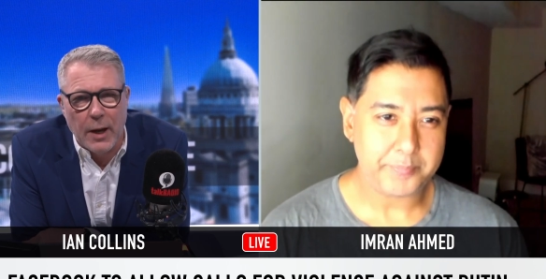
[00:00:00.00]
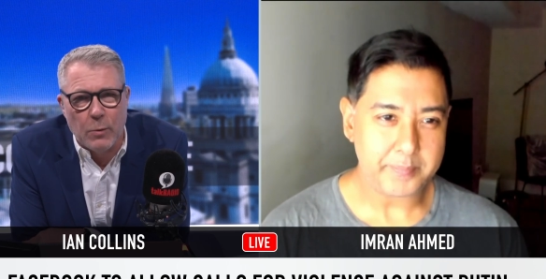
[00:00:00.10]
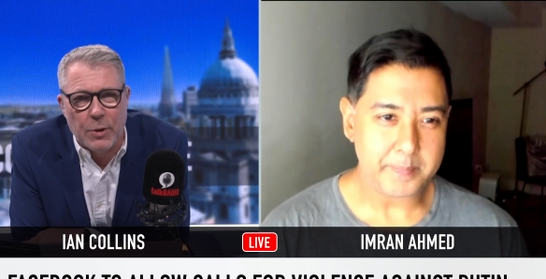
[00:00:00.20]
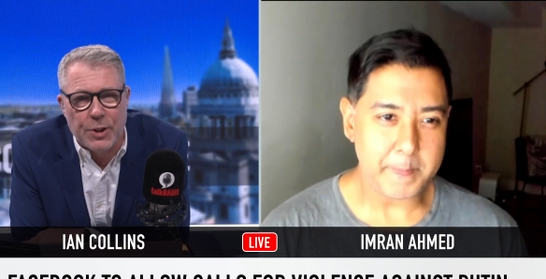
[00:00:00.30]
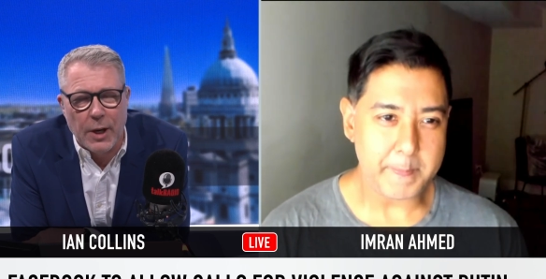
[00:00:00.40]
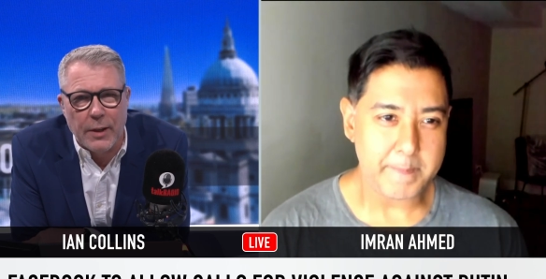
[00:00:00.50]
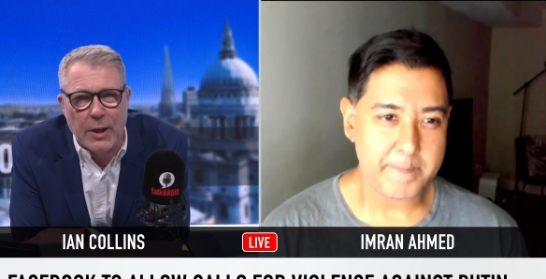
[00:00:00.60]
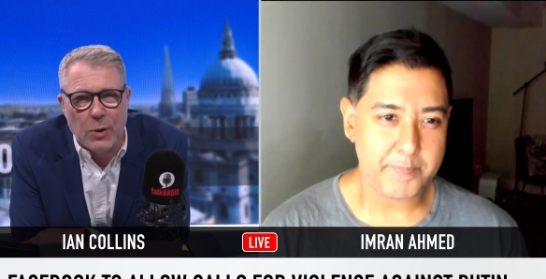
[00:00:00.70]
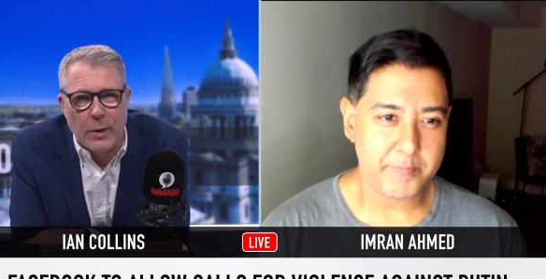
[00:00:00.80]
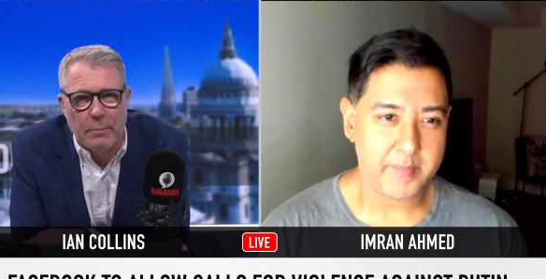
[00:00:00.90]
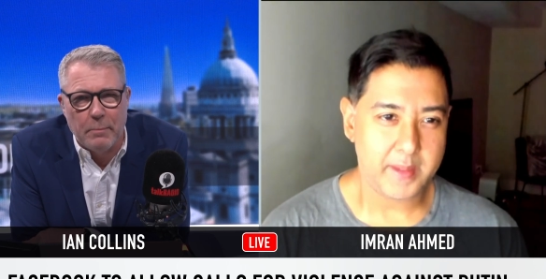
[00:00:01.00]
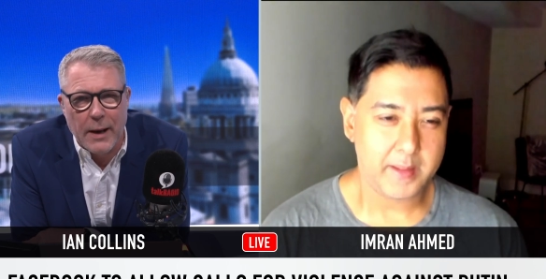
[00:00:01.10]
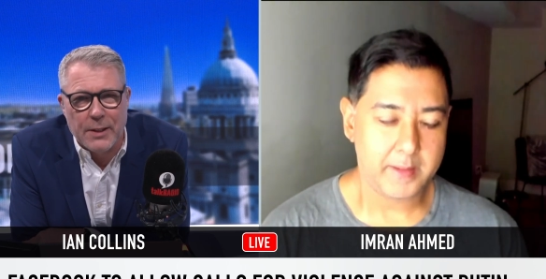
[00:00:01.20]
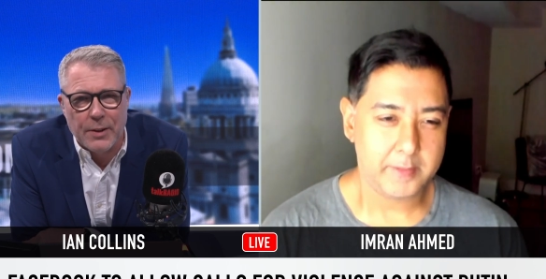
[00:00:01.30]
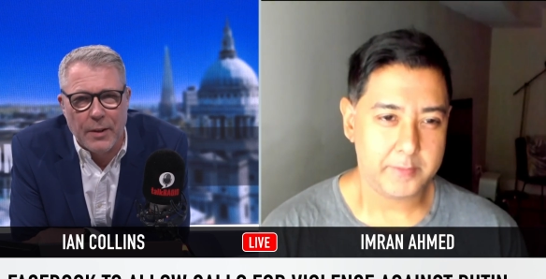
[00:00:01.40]
Speaker 1: they would say they're doing
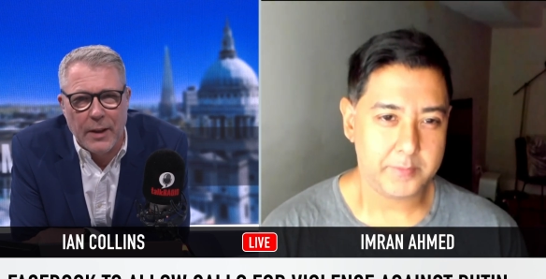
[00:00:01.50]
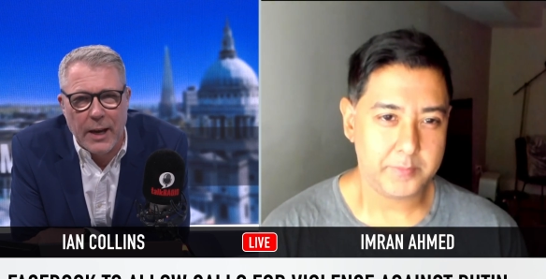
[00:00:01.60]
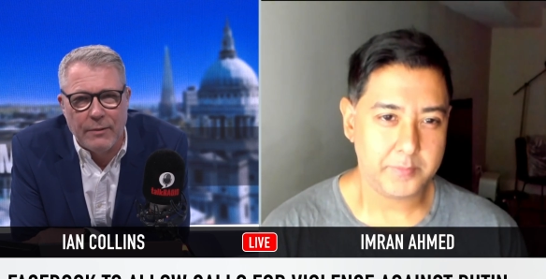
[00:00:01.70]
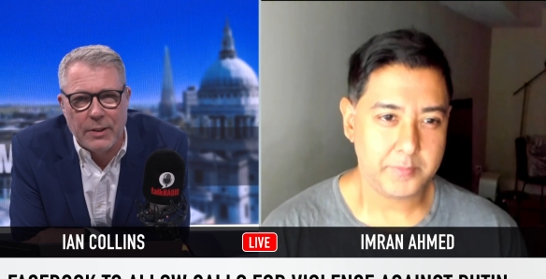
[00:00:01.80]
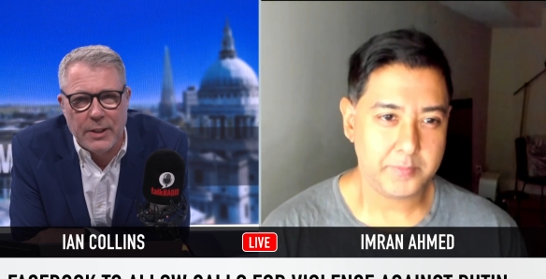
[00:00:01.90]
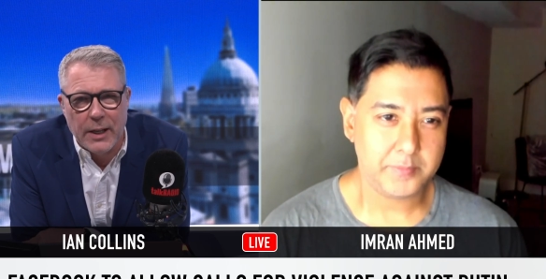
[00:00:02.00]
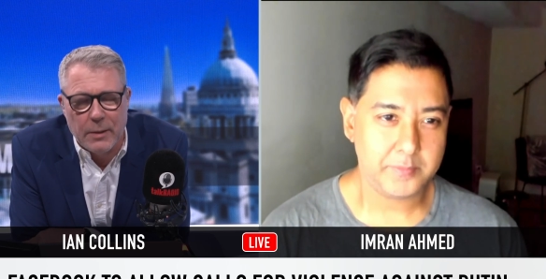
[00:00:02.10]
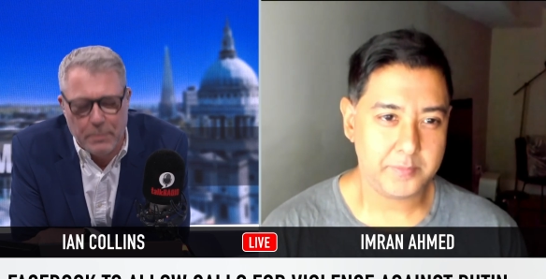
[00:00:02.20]
better than they ever did.